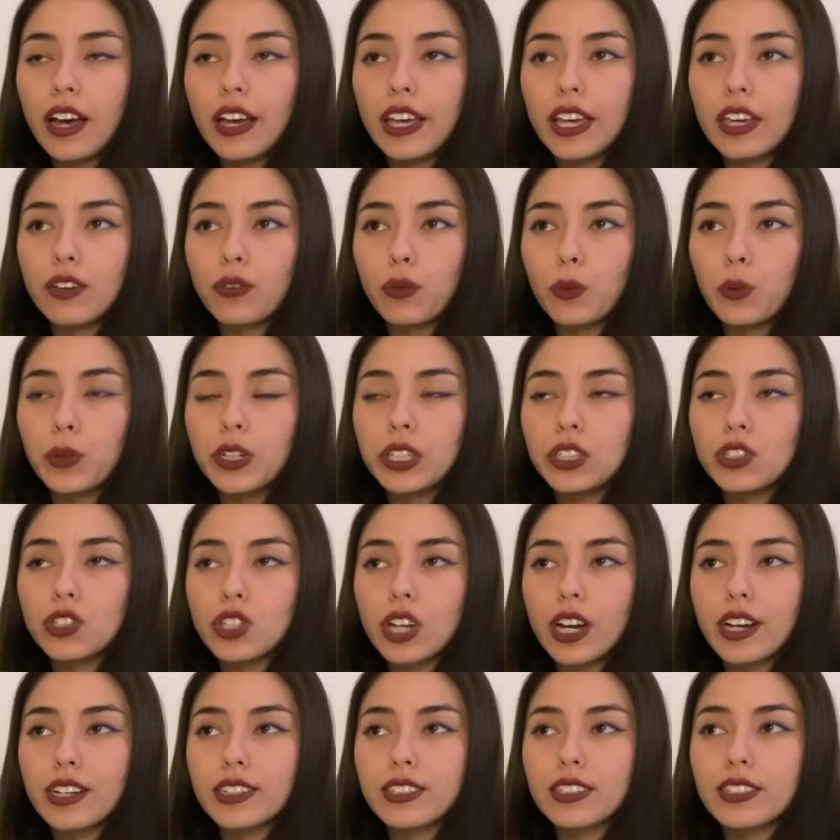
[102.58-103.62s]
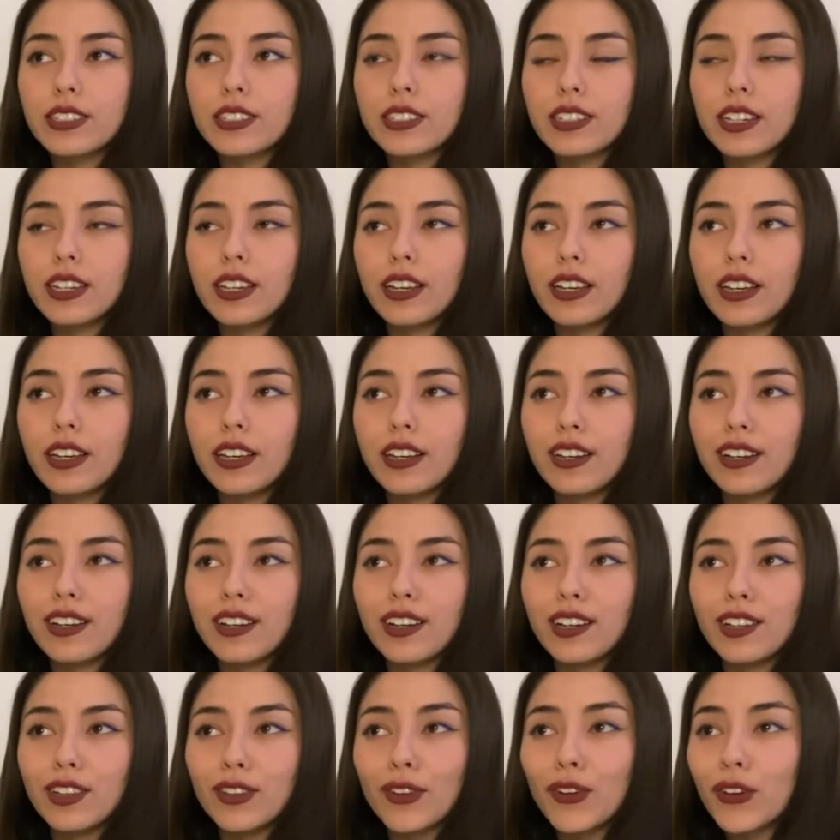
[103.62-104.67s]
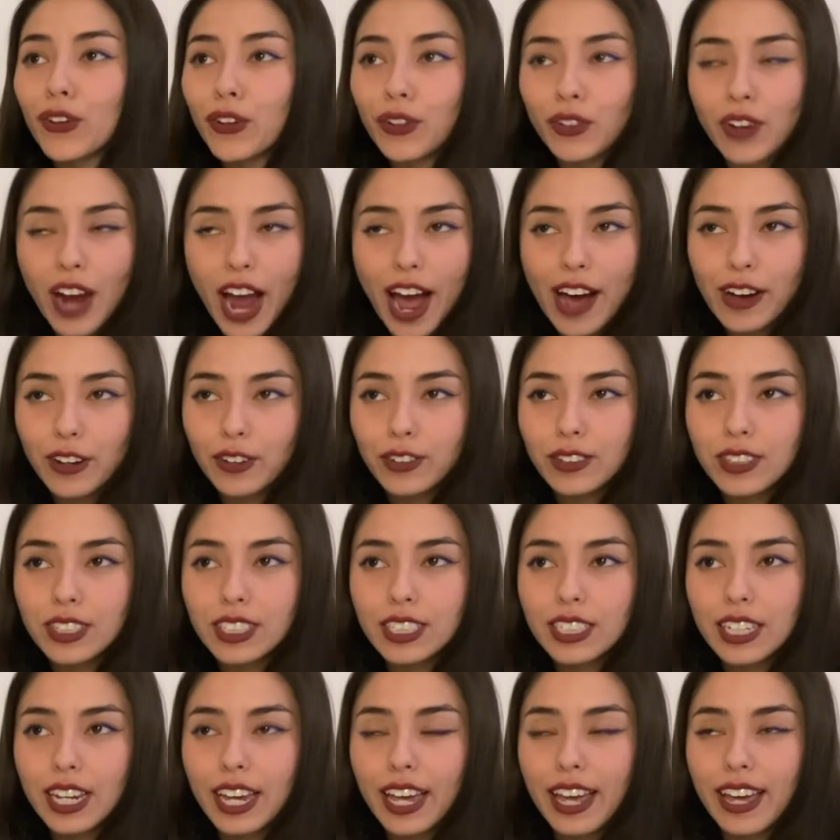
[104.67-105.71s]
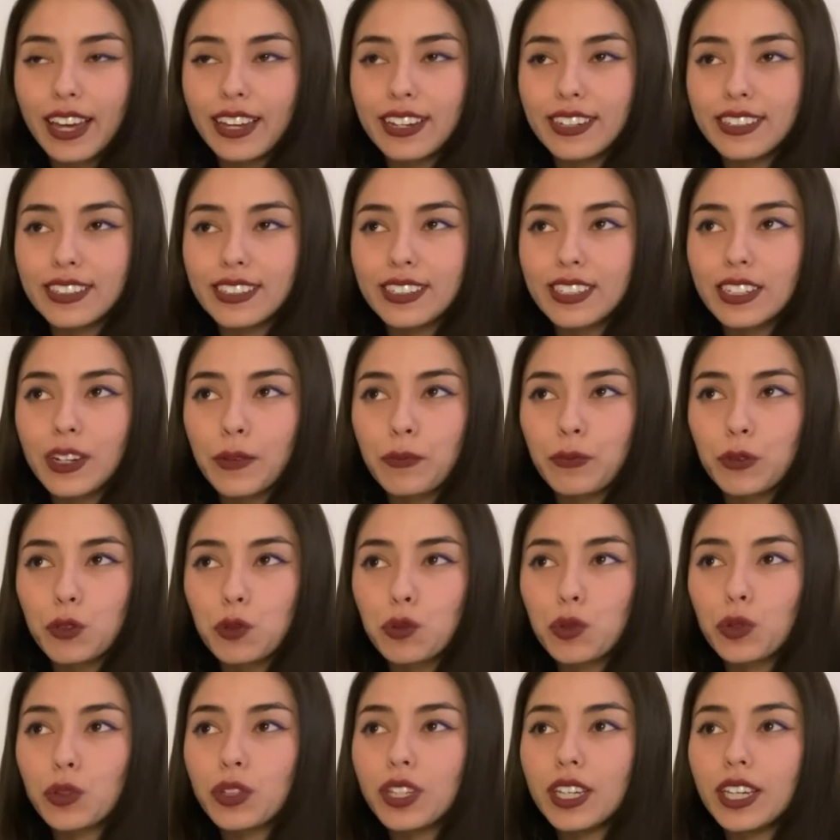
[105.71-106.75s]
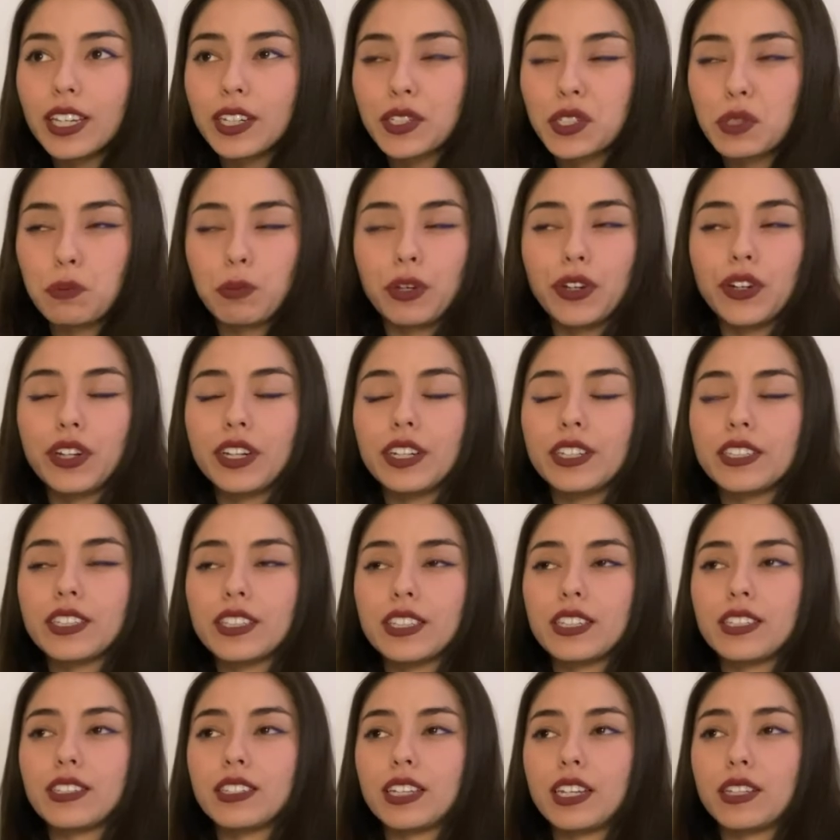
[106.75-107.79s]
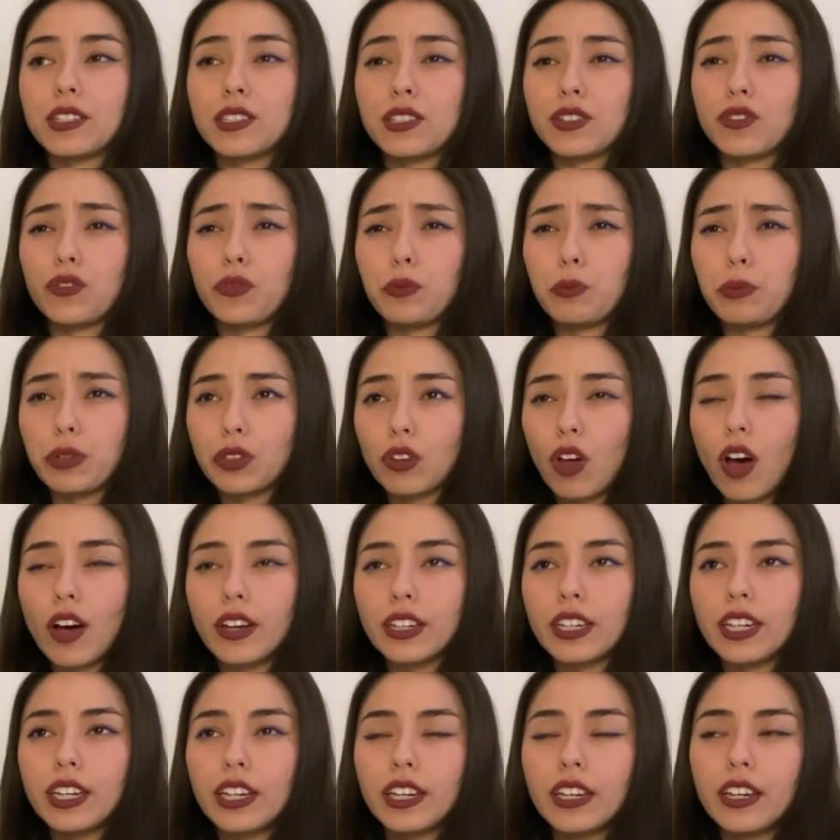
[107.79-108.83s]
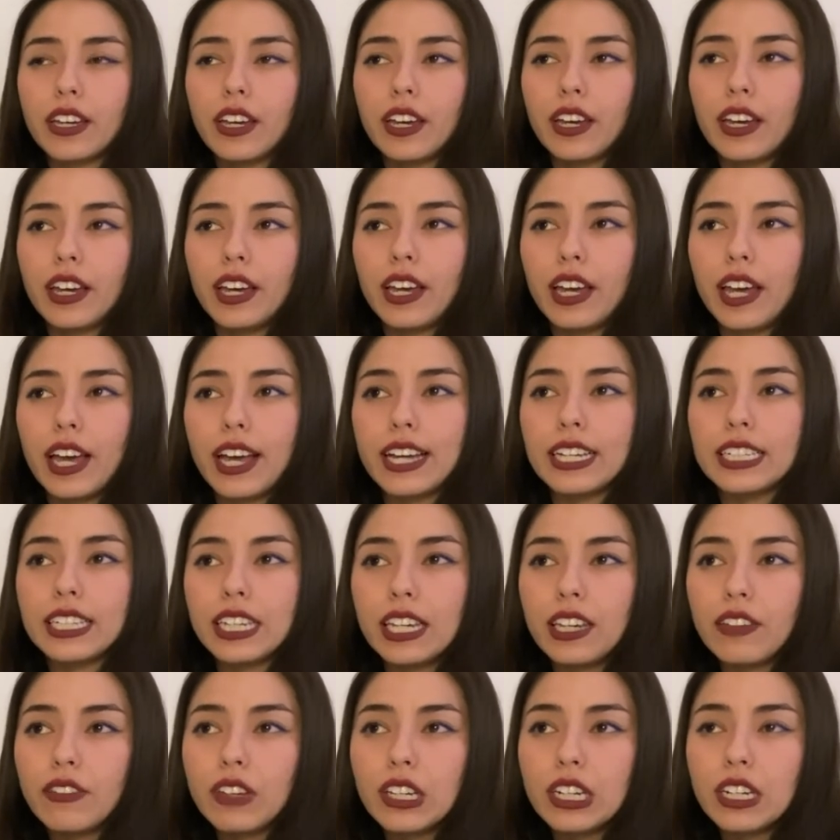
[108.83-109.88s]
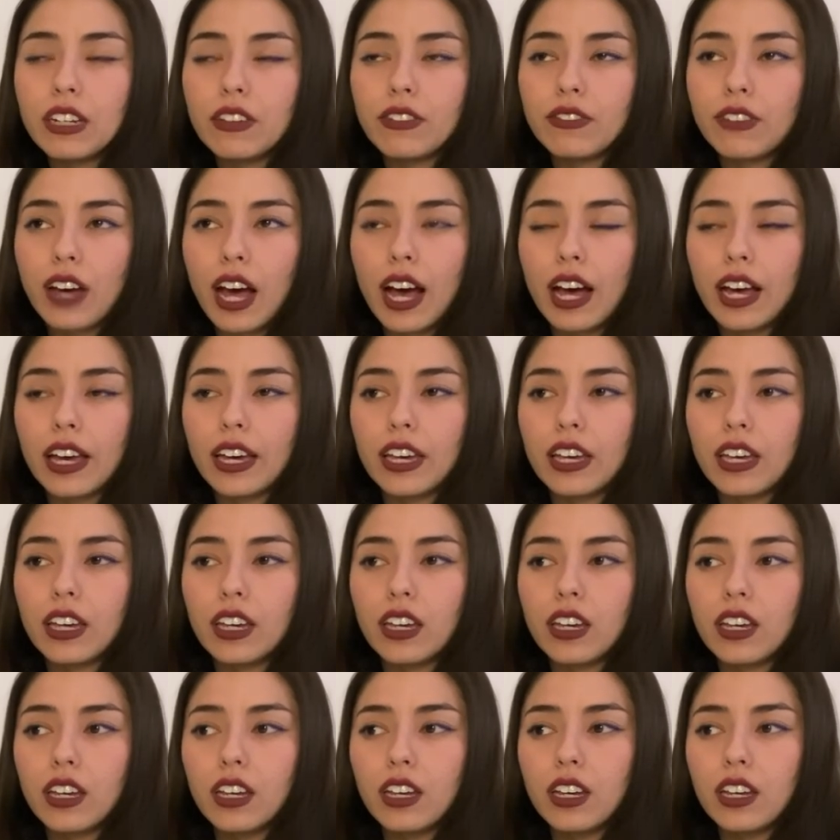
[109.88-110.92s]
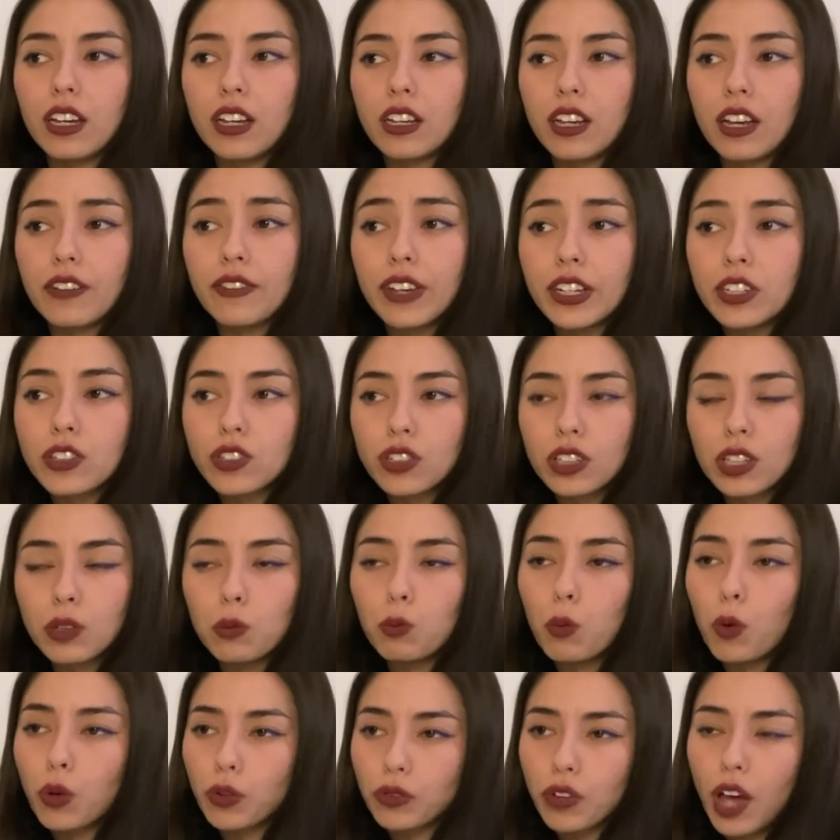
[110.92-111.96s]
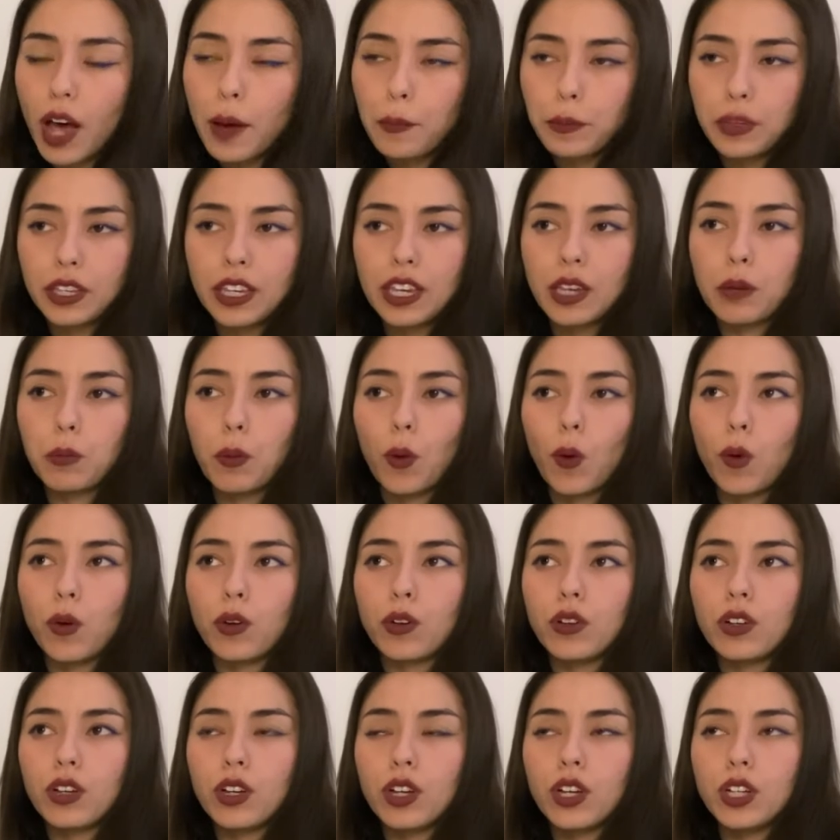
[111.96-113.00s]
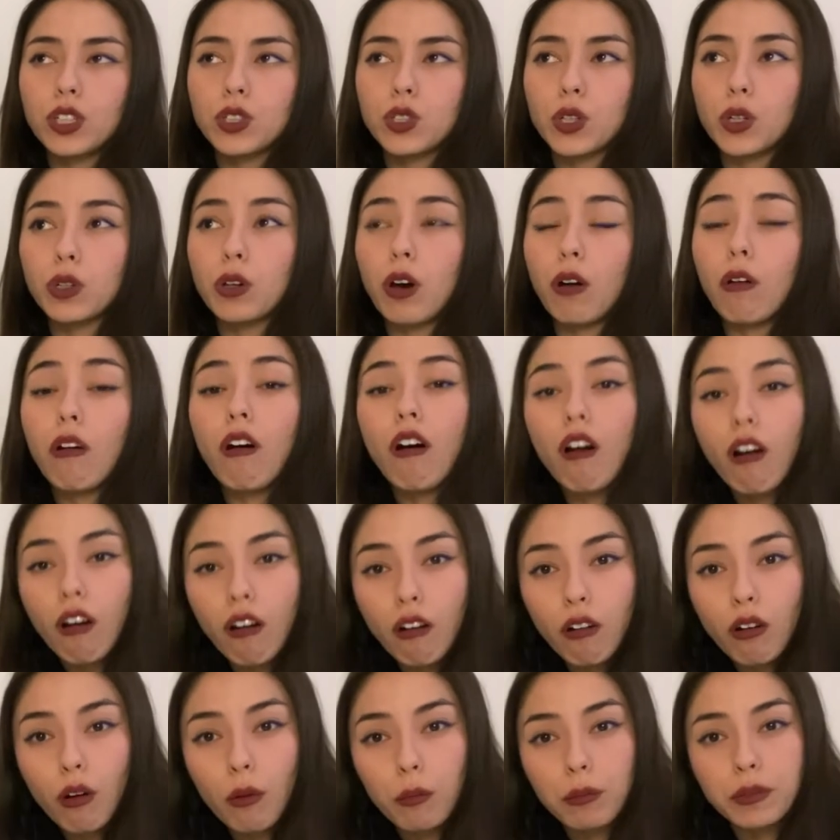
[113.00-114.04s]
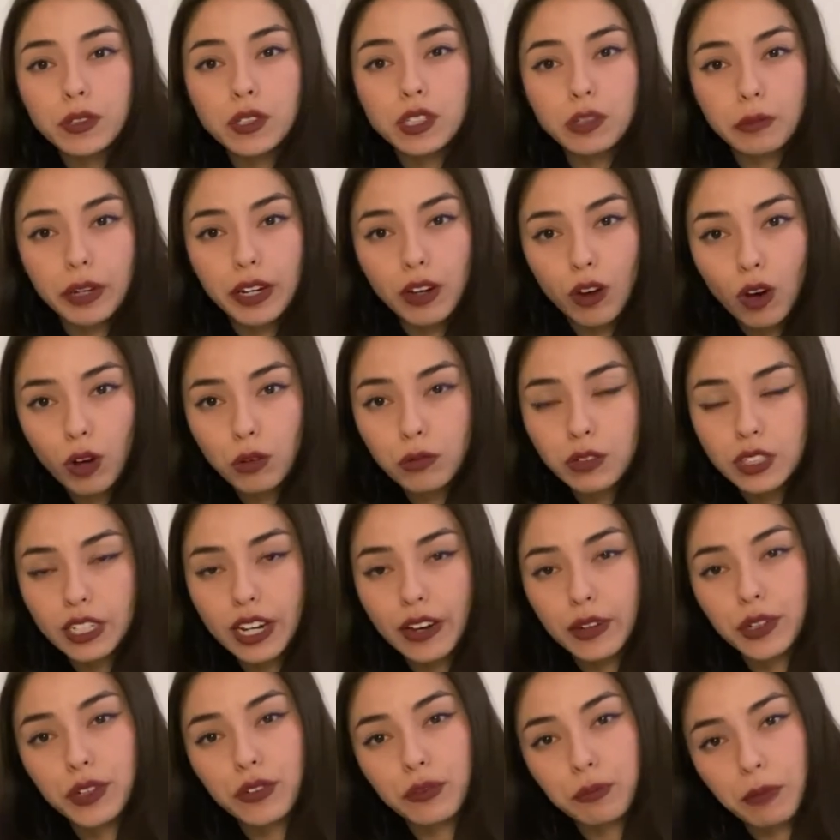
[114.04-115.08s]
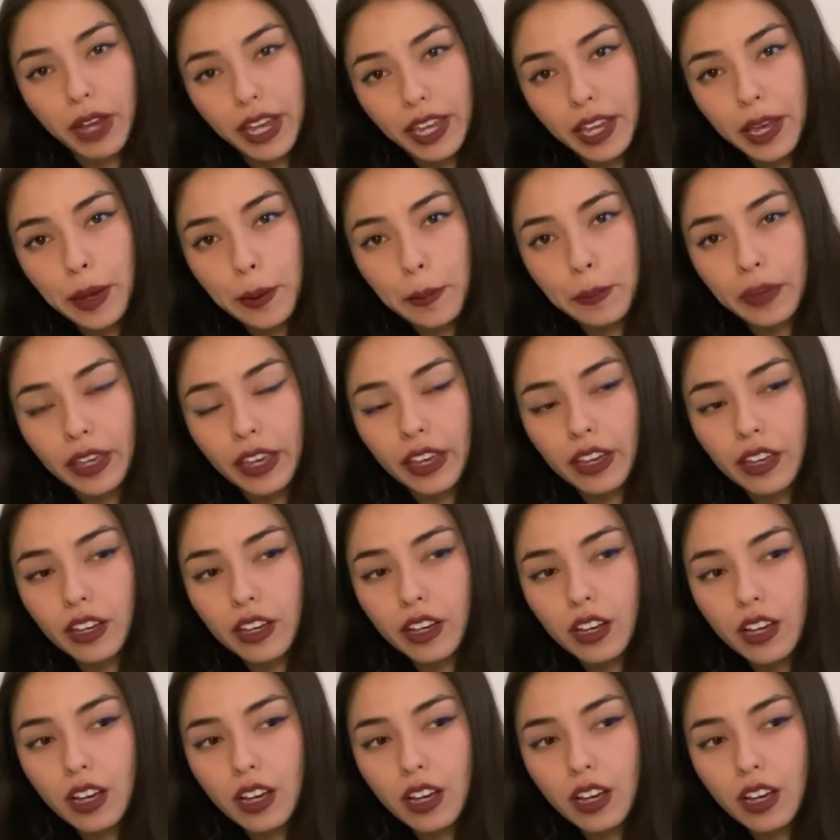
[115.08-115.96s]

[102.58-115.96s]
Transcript: if we just look around and truly experience the sense of belonging. And even if I eventually will not be able to go home to my hometown of Miami,